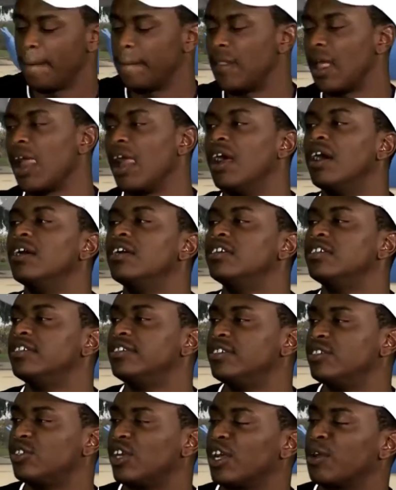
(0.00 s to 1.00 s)
Yeah,
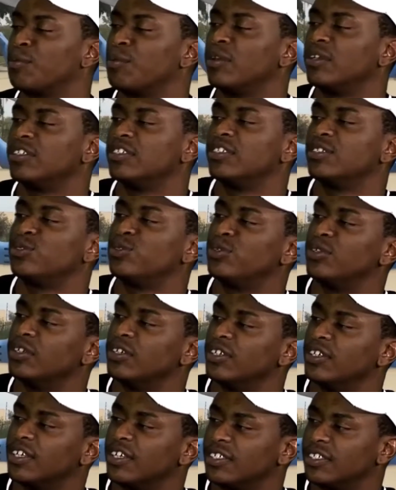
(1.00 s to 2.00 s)
Dragon Ball Z is cool.
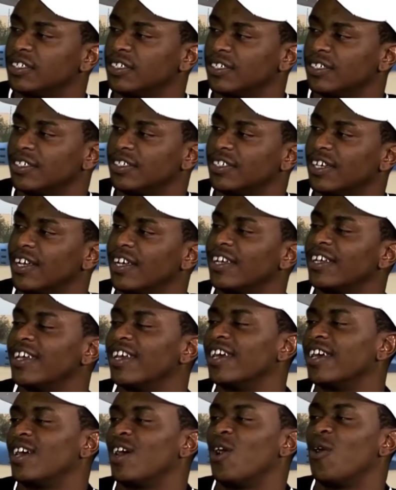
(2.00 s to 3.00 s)
That's tight,
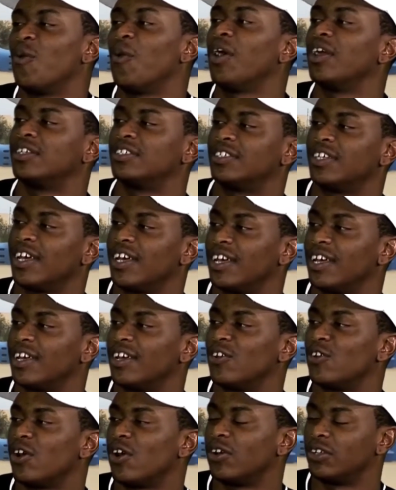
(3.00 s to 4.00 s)
yeah. I'll watch that
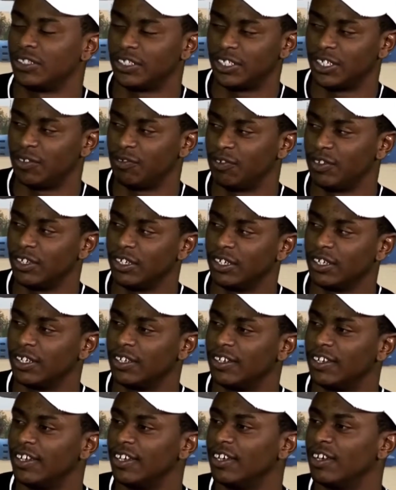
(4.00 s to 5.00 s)
on TV
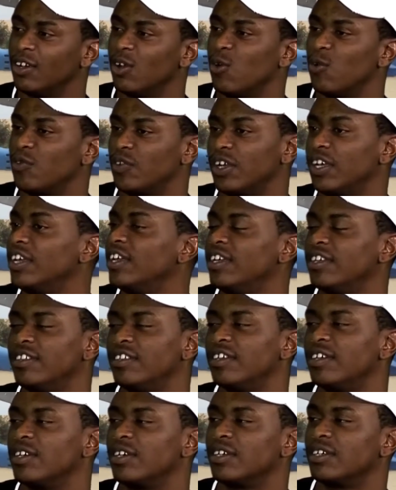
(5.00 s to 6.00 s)
over
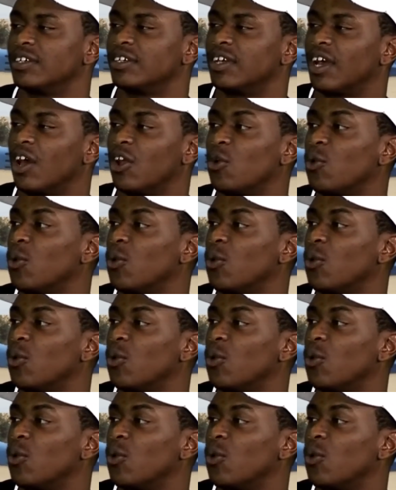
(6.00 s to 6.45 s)
anything. I